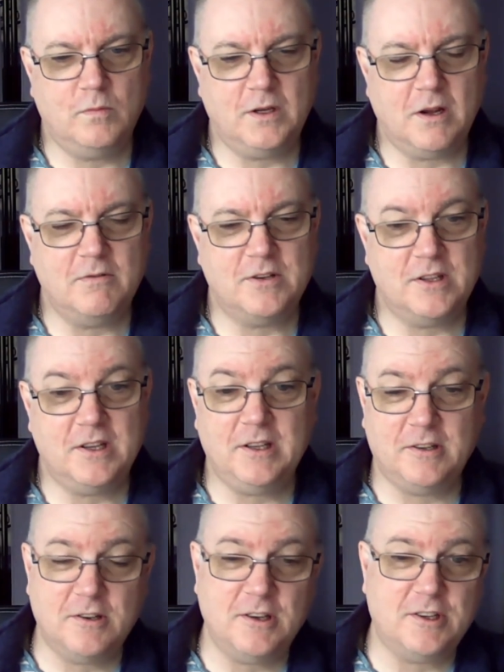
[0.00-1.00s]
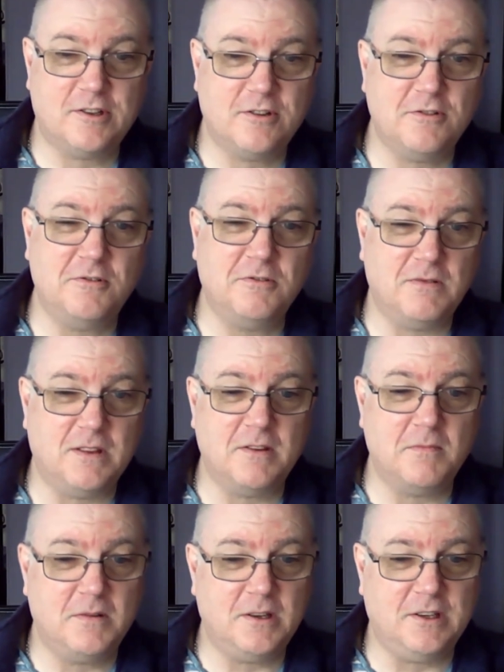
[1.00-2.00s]
you know, he's toured with
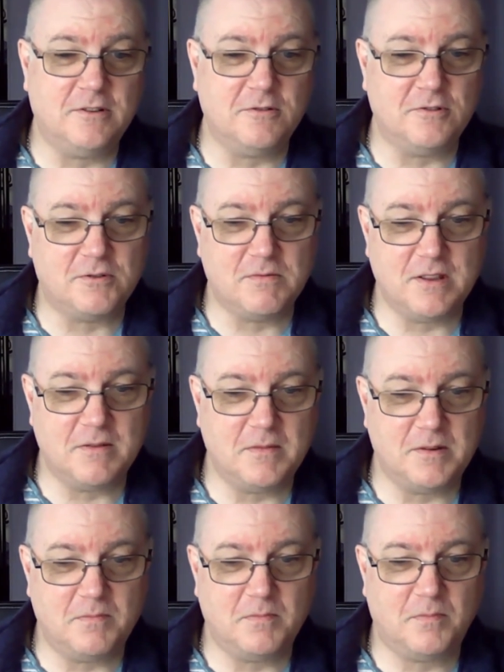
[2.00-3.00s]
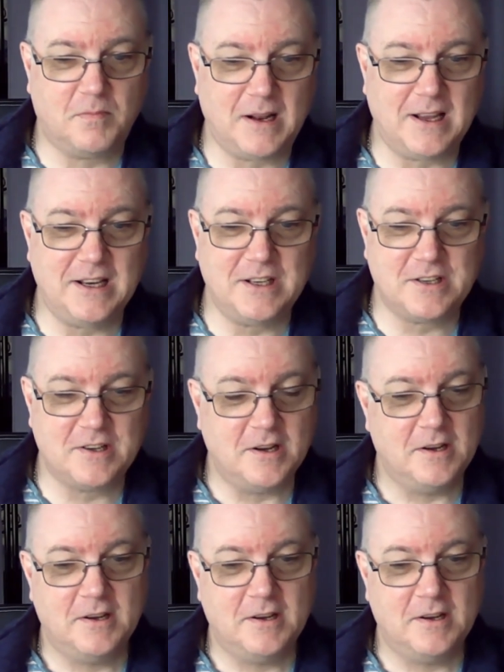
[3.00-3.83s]
them. He tours with them and plays.